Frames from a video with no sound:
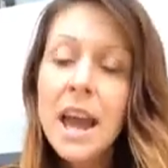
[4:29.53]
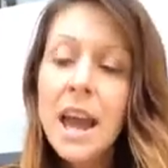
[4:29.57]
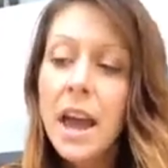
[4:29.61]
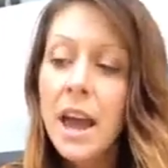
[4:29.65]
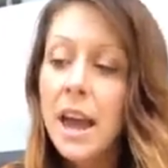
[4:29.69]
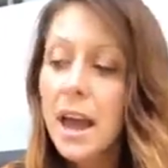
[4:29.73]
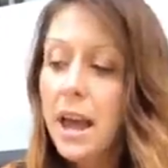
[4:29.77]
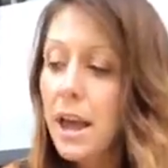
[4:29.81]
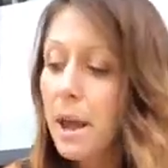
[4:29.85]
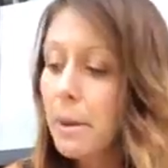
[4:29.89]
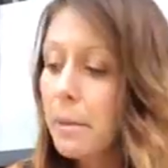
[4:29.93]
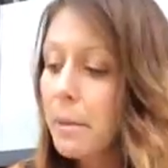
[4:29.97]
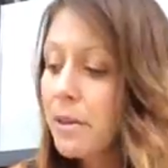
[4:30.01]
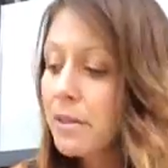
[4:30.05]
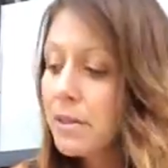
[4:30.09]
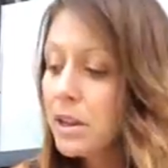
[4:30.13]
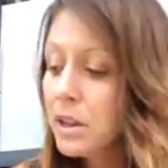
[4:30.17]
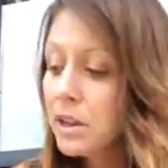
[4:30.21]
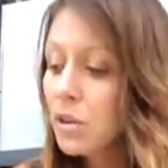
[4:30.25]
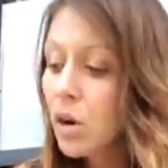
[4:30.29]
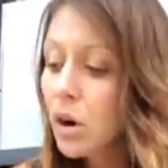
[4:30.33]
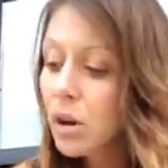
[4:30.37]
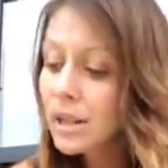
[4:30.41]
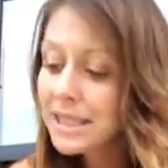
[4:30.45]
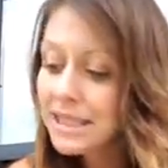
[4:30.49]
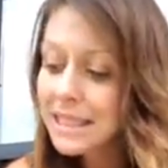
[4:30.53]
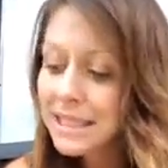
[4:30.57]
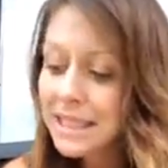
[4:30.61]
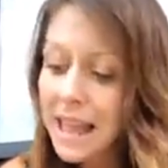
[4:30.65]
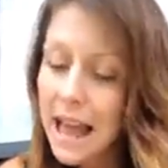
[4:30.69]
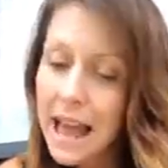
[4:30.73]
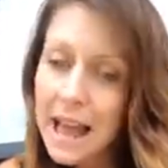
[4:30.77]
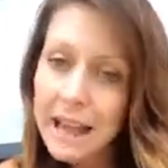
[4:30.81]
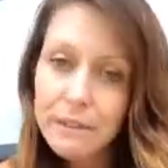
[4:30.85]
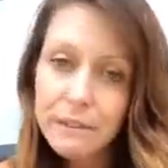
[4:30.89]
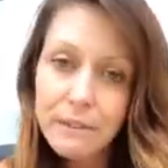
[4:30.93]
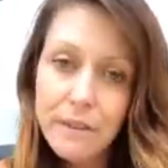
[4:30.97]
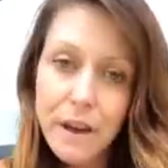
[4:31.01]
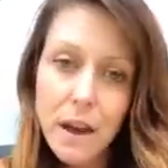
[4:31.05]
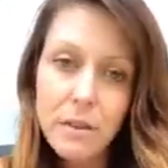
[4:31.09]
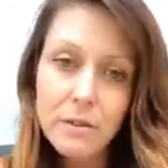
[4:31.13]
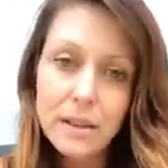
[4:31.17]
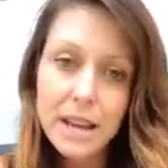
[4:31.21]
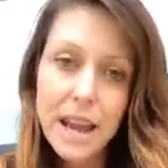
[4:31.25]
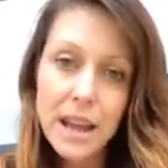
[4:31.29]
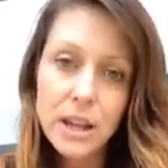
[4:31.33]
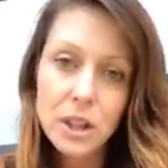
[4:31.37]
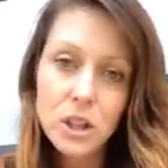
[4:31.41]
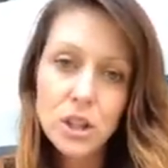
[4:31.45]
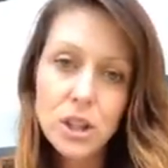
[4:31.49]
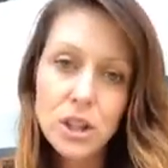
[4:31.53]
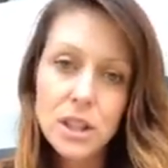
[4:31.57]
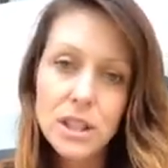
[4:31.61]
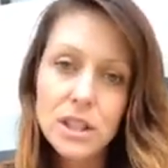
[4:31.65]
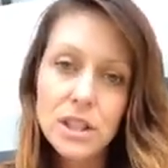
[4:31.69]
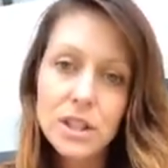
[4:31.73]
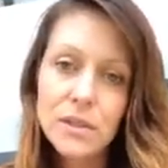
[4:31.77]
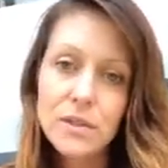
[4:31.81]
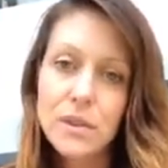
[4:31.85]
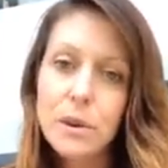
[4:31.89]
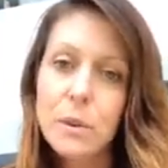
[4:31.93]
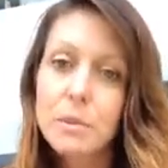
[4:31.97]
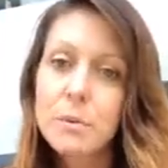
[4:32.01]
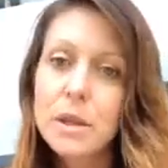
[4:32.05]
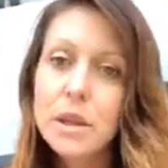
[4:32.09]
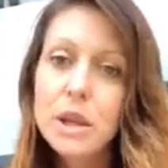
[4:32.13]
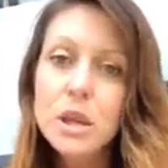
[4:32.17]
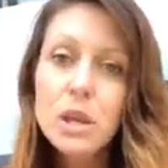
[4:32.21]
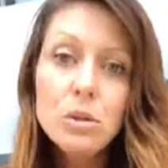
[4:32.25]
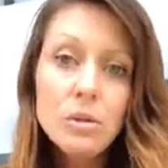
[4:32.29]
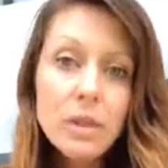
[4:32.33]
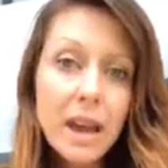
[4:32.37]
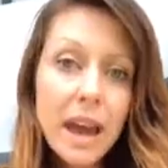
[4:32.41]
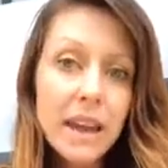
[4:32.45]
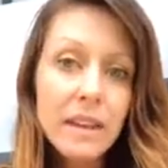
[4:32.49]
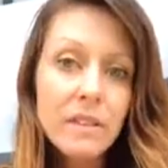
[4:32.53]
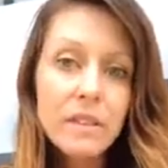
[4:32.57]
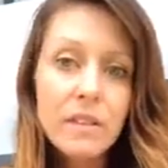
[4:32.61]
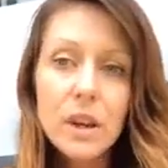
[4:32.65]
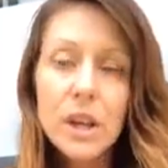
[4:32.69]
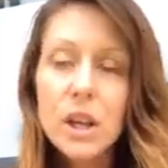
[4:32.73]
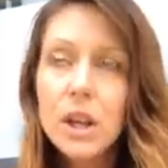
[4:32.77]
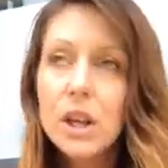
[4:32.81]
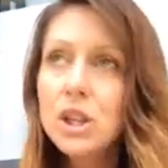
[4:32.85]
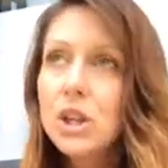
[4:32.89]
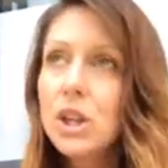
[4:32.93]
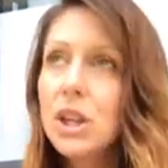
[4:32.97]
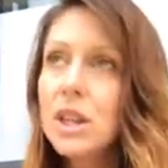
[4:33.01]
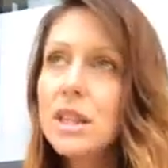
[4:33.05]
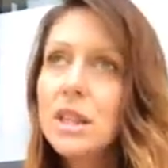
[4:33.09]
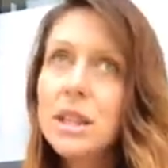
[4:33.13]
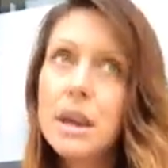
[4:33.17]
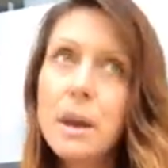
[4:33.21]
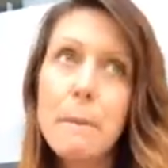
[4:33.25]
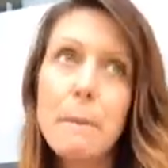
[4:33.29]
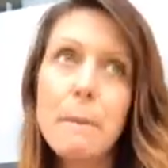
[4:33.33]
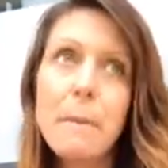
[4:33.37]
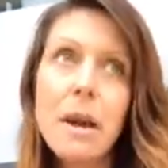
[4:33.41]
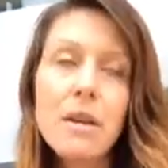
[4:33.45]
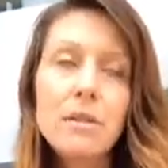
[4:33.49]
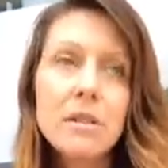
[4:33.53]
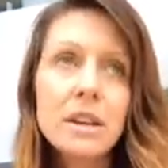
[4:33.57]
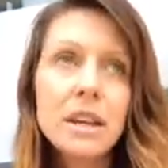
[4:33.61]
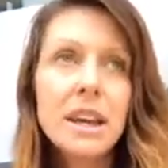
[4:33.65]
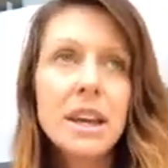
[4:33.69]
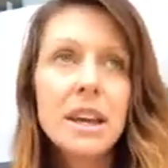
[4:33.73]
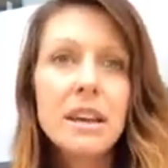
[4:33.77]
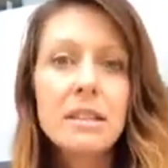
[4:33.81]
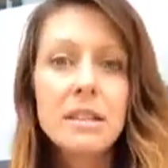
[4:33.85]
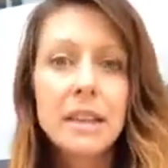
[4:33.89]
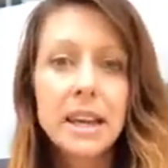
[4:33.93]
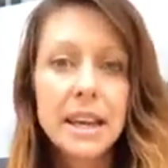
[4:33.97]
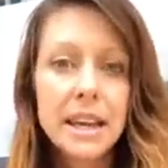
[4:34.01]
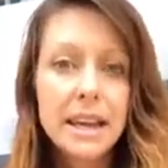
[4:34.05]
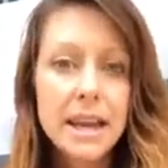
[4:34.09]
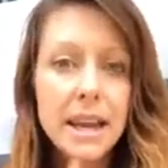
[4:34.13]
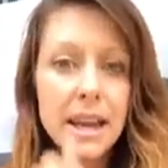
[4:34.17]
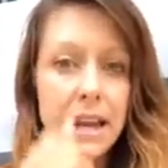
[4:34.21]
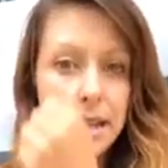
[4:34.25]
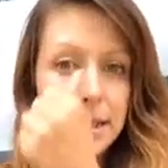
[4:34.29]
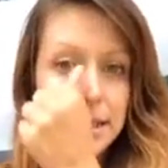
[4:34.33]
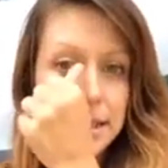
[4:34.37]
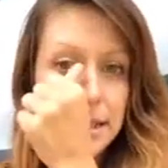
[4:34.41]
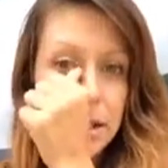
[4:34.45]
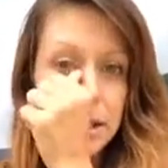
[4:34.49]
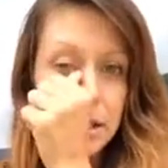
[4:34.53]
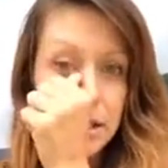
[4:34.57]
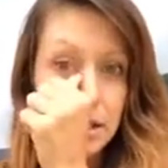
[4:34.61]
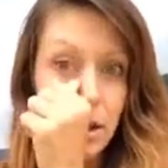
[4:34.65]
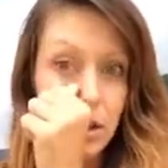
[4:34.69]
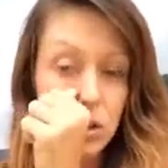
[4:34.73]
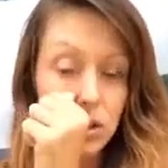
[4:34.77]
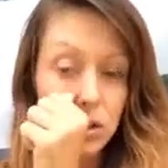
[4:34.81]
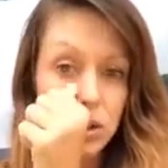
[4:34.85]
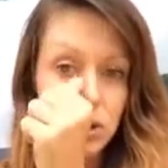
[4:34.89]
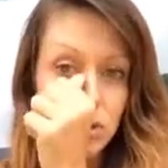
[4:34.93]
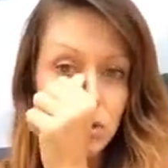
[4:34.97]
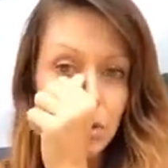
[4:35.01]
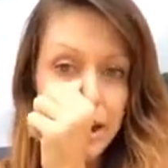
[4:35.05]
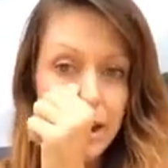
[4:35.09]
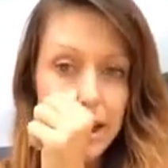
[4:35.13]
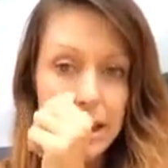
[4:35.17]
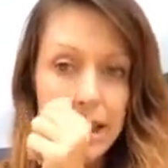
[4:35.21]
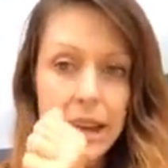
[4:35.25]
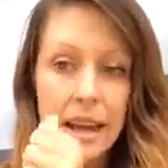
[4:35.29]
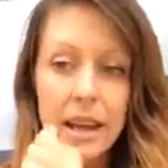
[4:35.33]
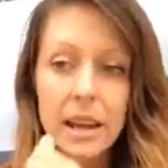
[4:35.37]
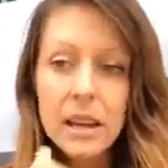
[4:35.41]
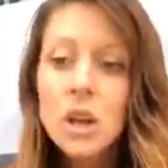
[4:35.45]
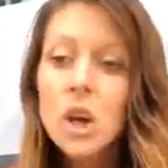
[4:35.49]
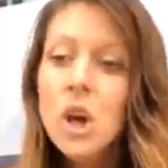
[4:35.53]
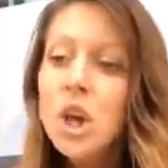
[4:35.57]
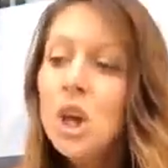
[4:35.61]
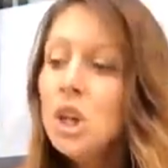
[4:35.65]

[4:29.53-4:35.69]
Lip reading: there are slight variations from the UK version, the American, the Canadian, the Australian,